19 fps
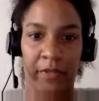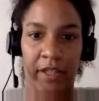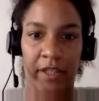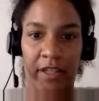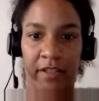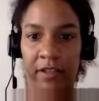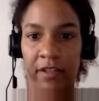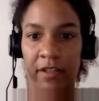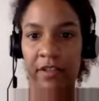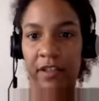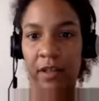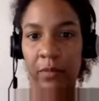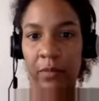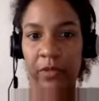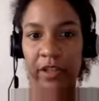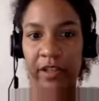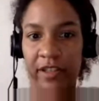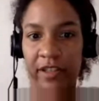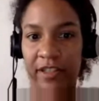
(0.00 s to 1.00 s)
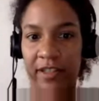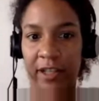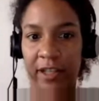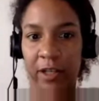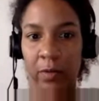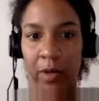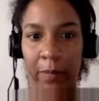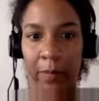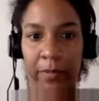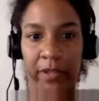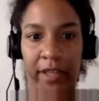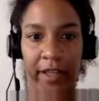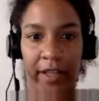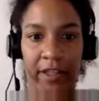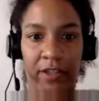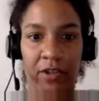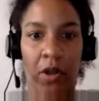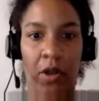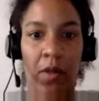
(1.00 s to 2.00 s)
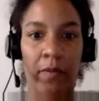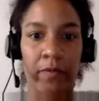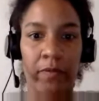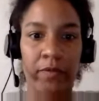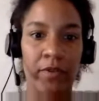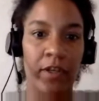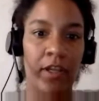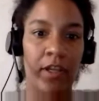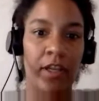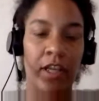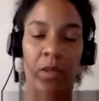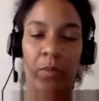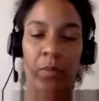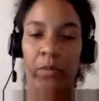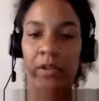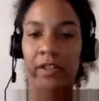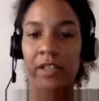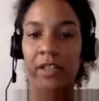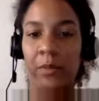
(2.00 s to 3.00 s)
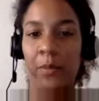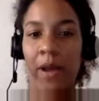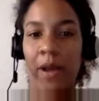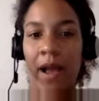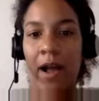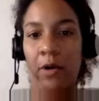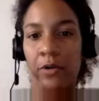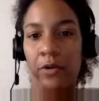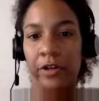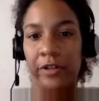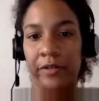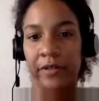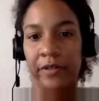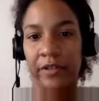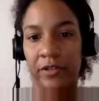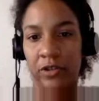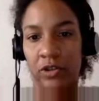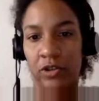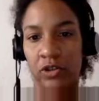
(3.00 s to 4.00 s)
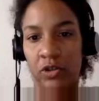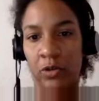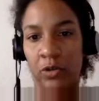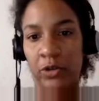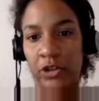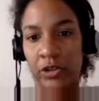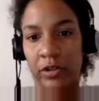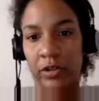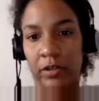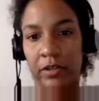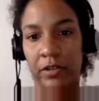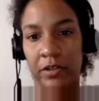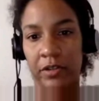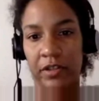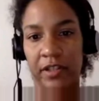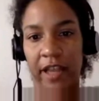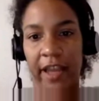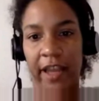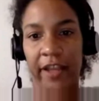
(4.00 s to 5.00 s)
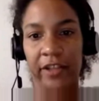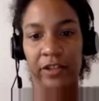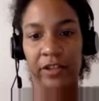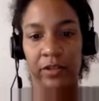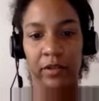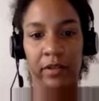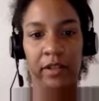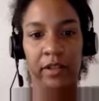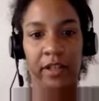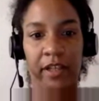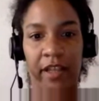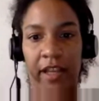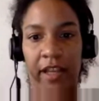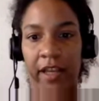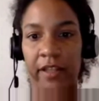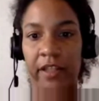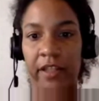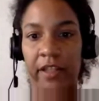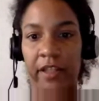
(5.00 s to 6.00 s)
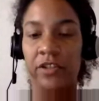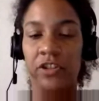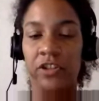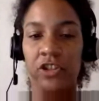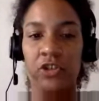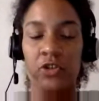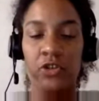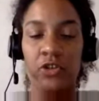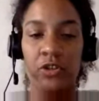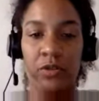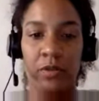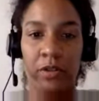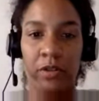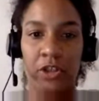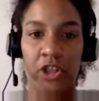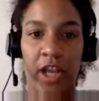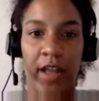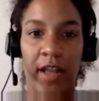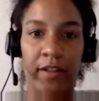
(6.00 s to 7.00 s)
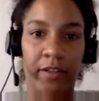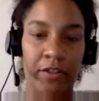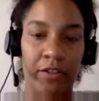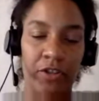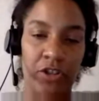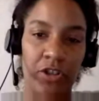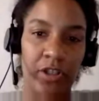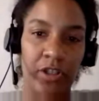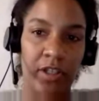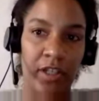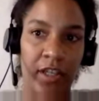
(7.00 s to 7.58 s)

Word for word: It's not something a slick website solves. Building power is a social, societal, and institutional challenge.